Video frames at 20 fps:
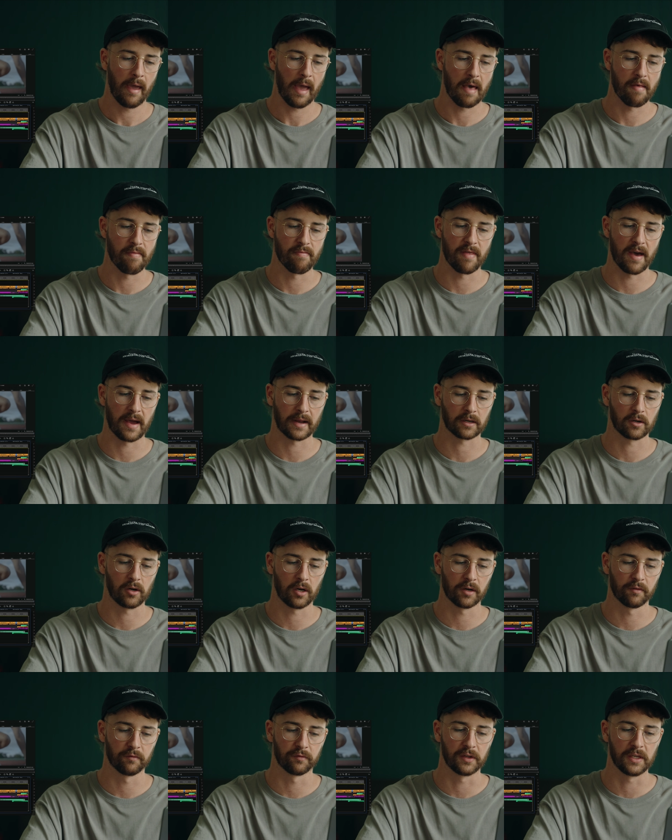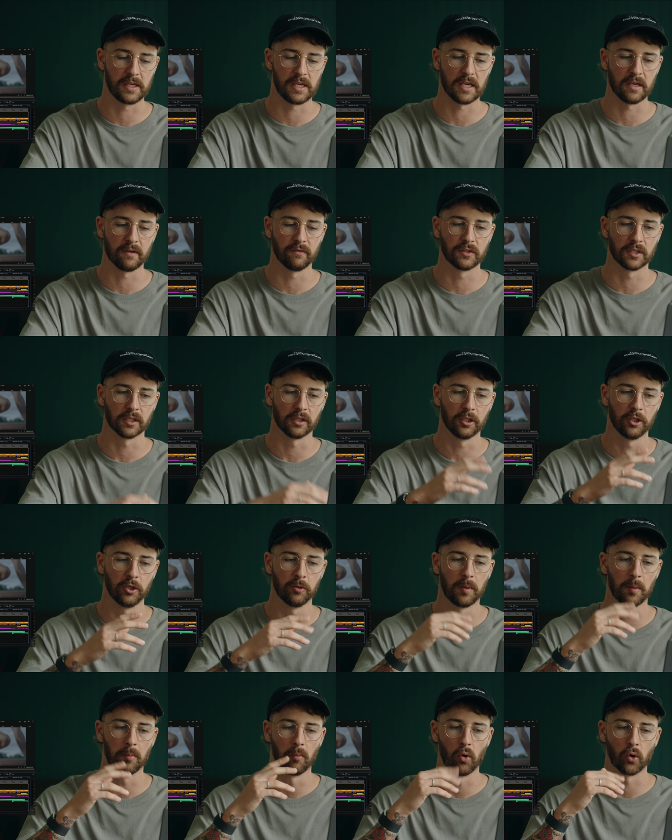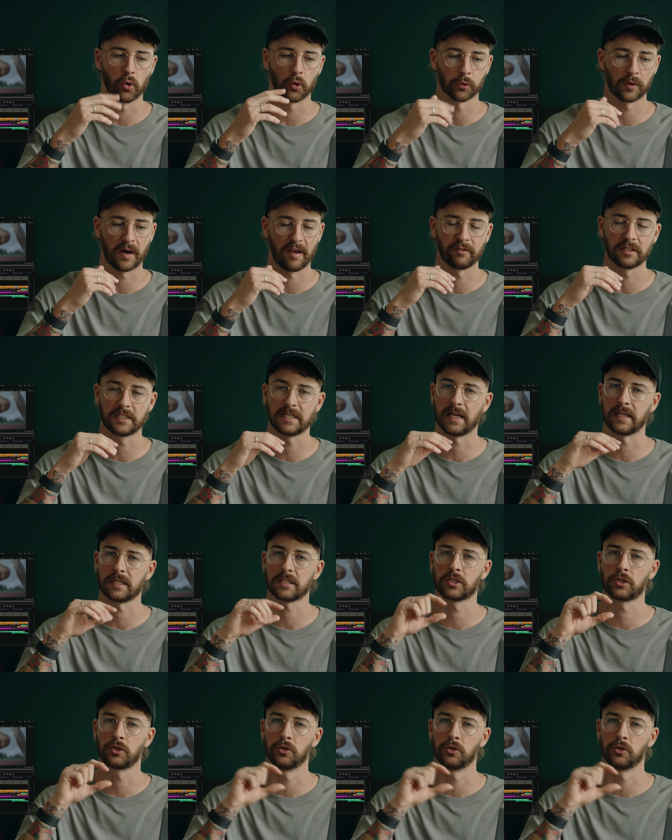and that kind of gives a little bit more gravitas